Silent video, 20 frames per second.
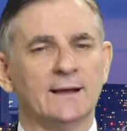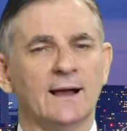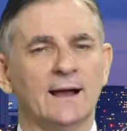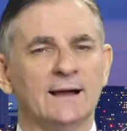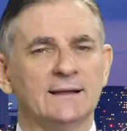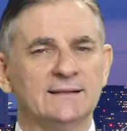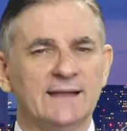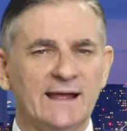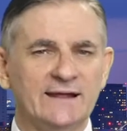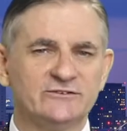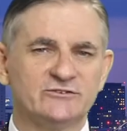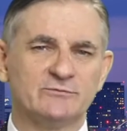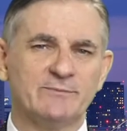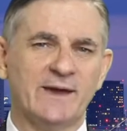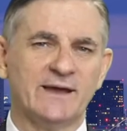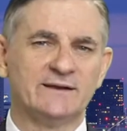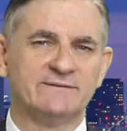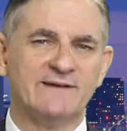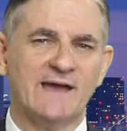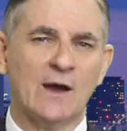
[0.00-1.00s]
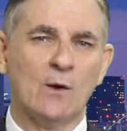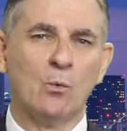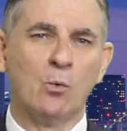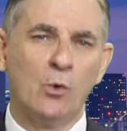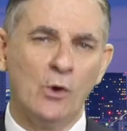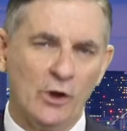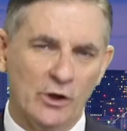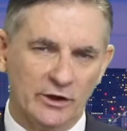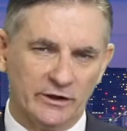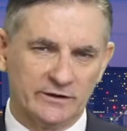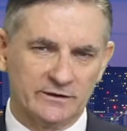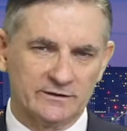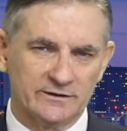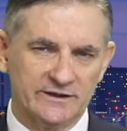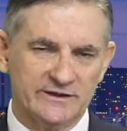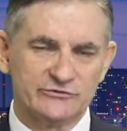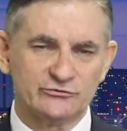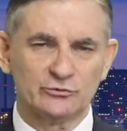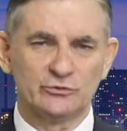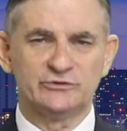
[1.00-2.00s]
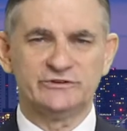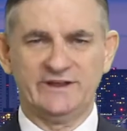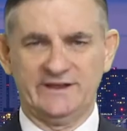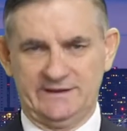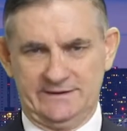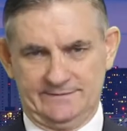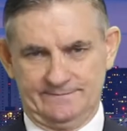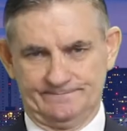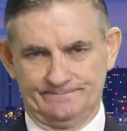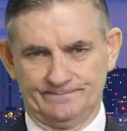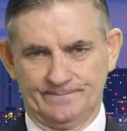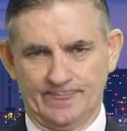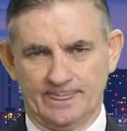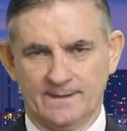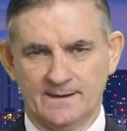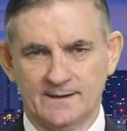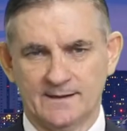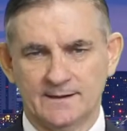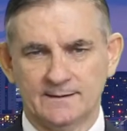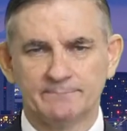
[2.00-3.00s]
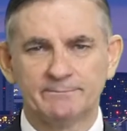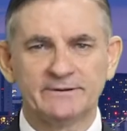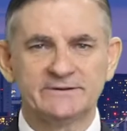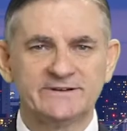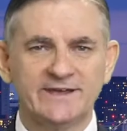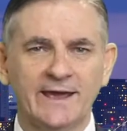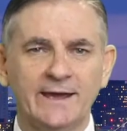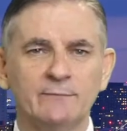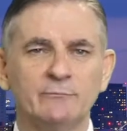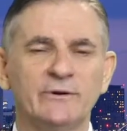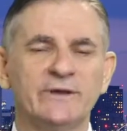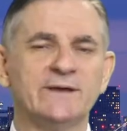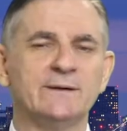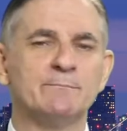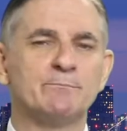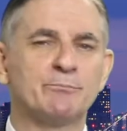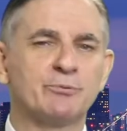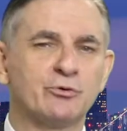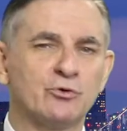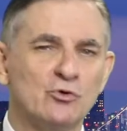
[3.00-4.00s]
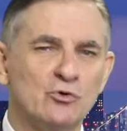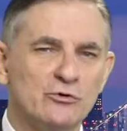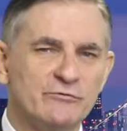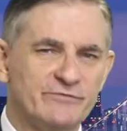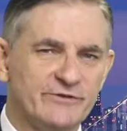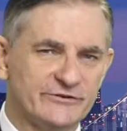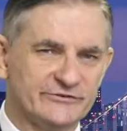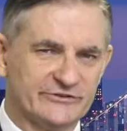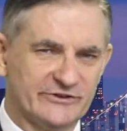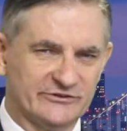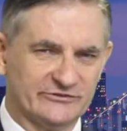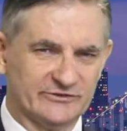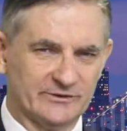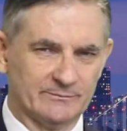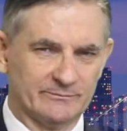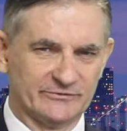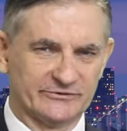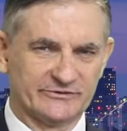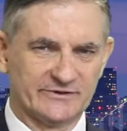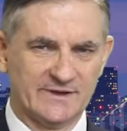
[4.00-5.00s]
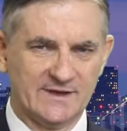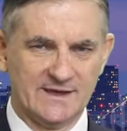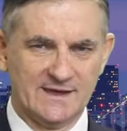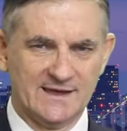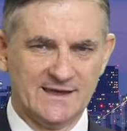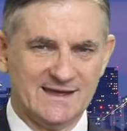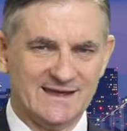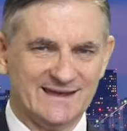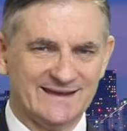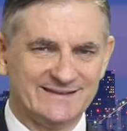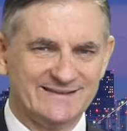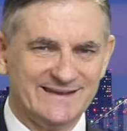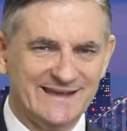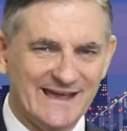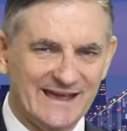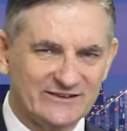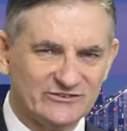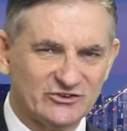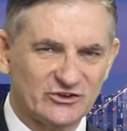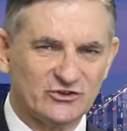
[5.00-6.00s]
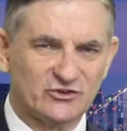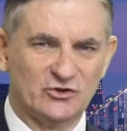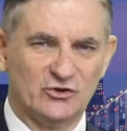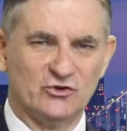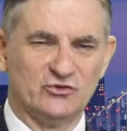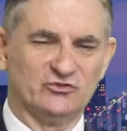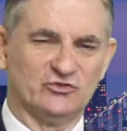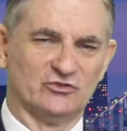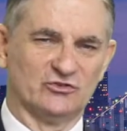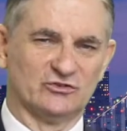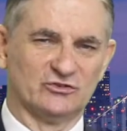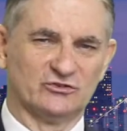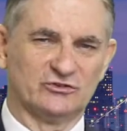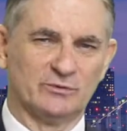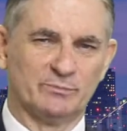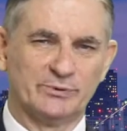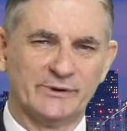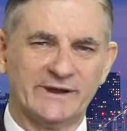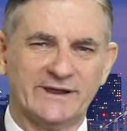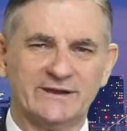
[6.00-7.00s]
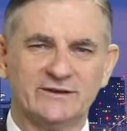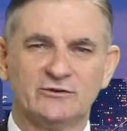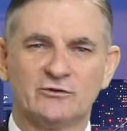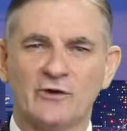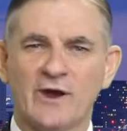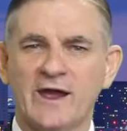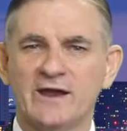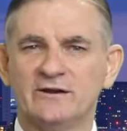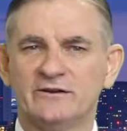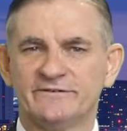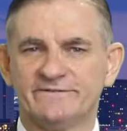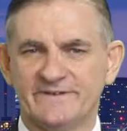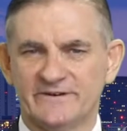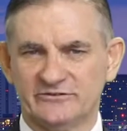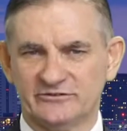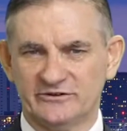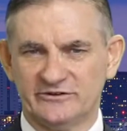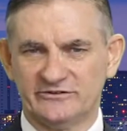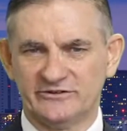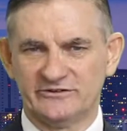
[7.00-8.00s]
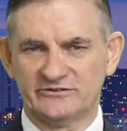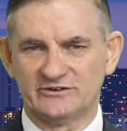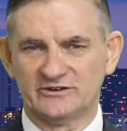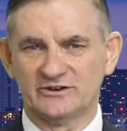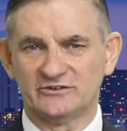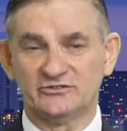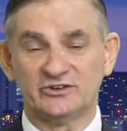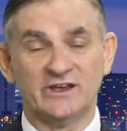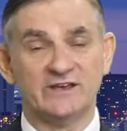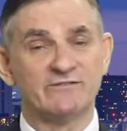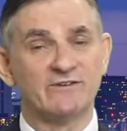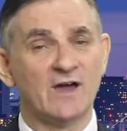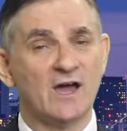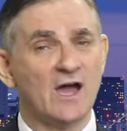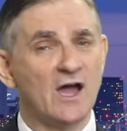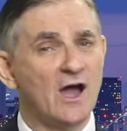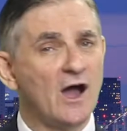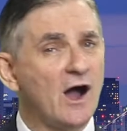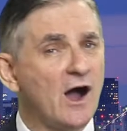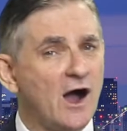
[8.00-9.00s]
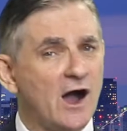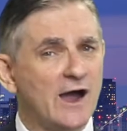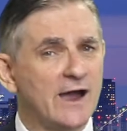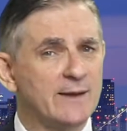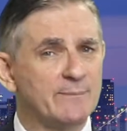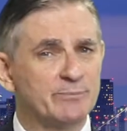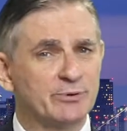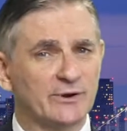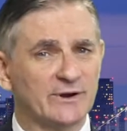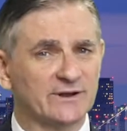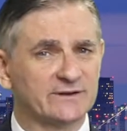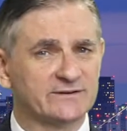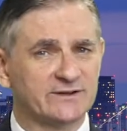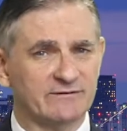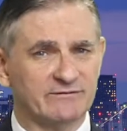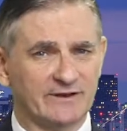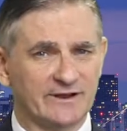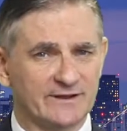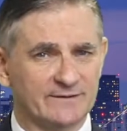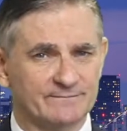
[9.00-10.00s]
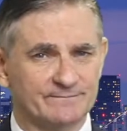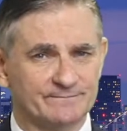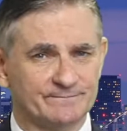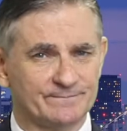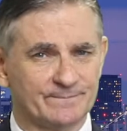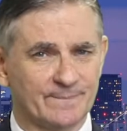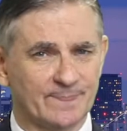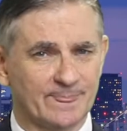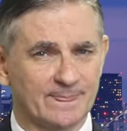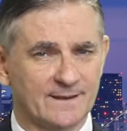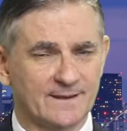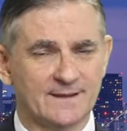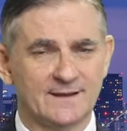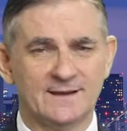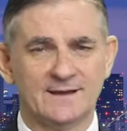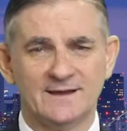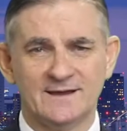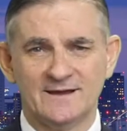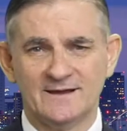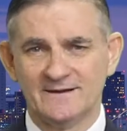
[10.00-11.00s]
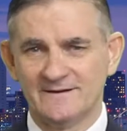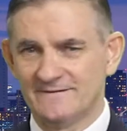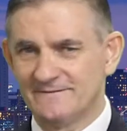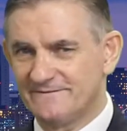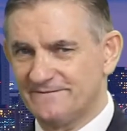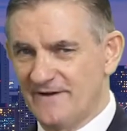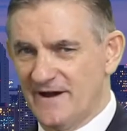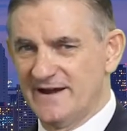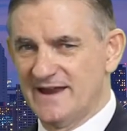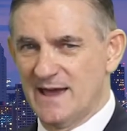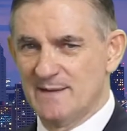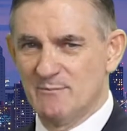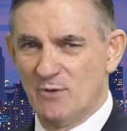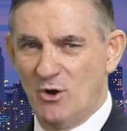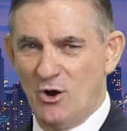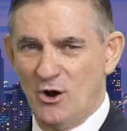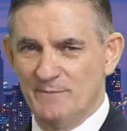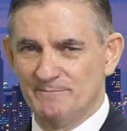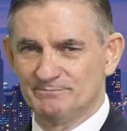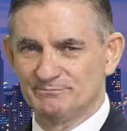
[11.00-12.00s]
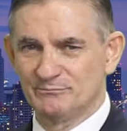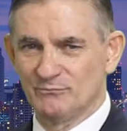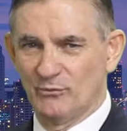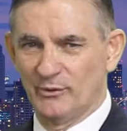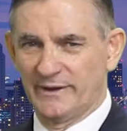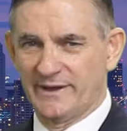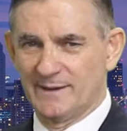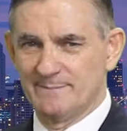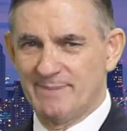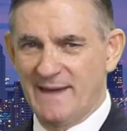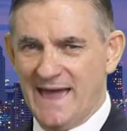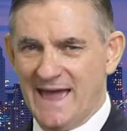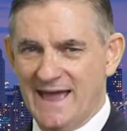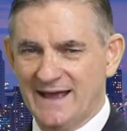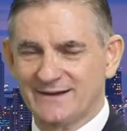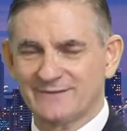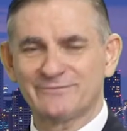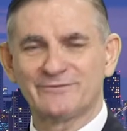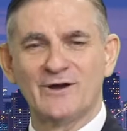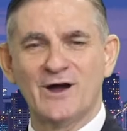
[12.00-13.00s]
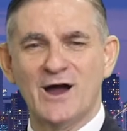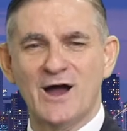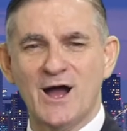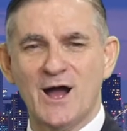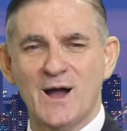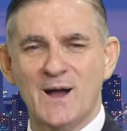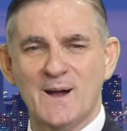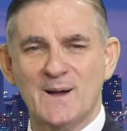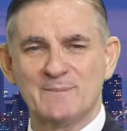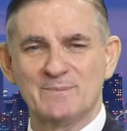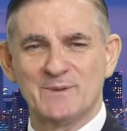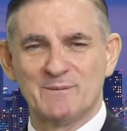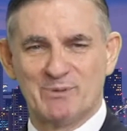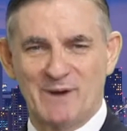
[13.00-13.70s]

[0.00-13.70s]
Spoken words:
A large amount of our work is routine, but can we improve the systems, the execution to bring in greater efficiencies and achieve higher productivity? Find out more when we come back from the